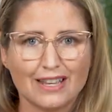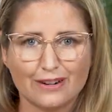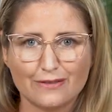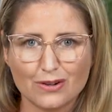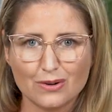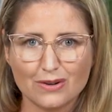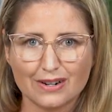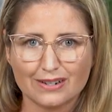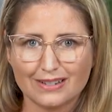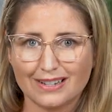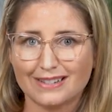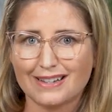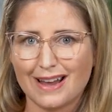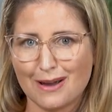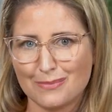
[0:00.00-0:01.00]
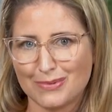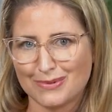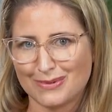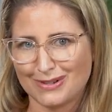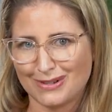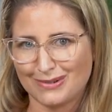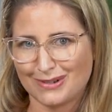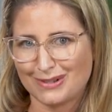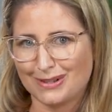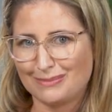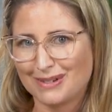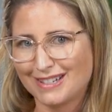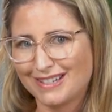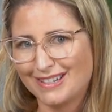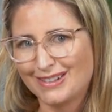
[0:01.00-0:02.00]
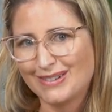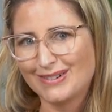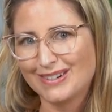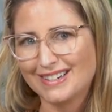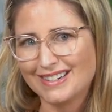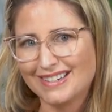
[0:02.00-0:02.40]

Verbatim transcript: That, of course, has ample eucalyptus included.